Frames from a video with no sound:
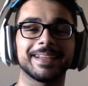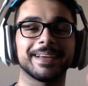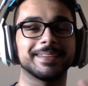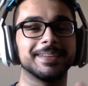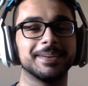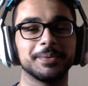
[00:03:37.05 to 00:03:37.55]

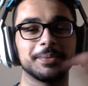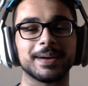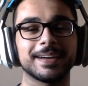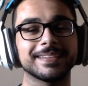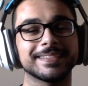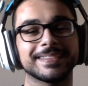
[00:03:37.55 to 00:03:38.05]
that's the
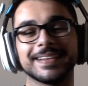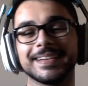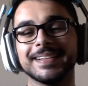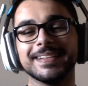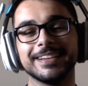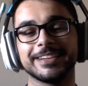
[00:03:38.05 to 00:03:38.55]
worst
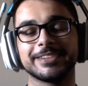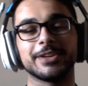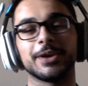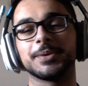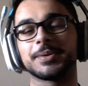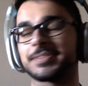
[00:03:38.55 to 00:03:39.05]

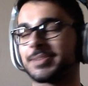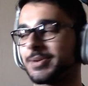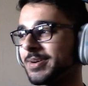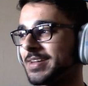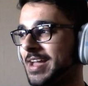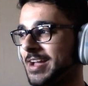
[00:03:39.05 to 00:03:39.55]
joke
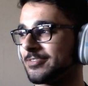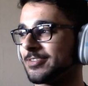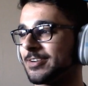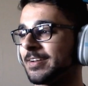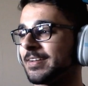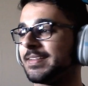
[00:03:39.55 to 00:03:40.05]
story
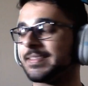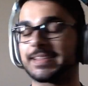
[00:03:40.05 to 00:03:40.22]
ever.